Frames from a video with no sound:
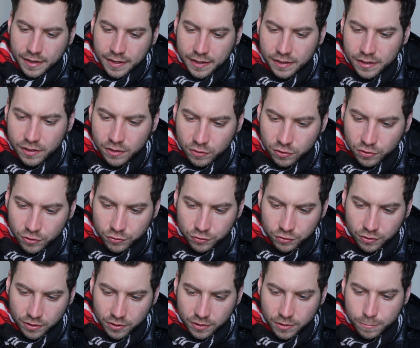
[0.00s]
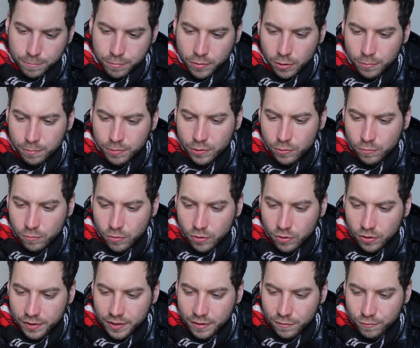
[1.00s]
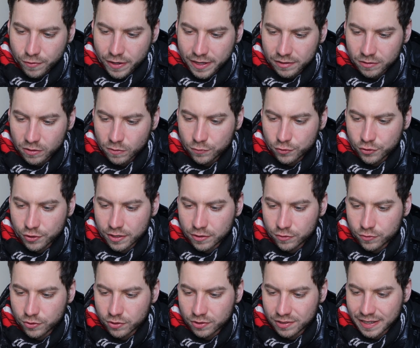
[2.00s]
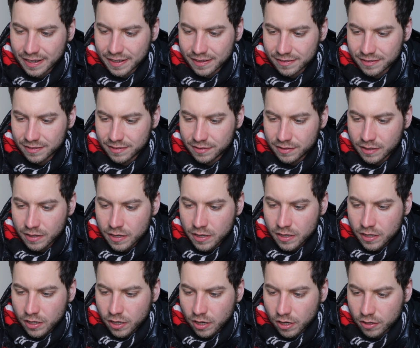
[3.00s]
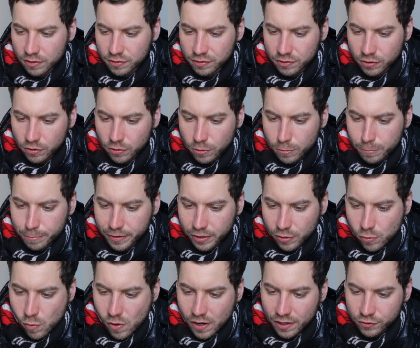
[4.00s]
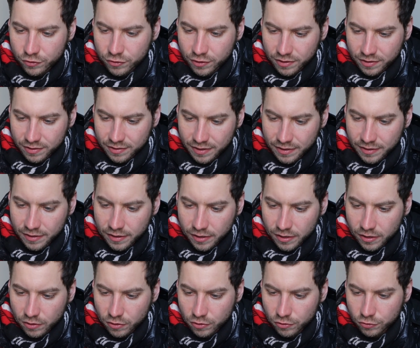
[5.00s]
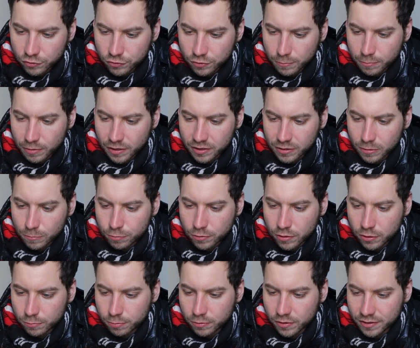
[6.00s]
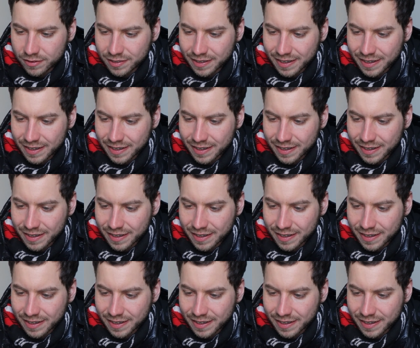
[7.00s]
In conclusion, the appropriate role and effect of transfer taxes are still open questions. Any conclusion about the appropriate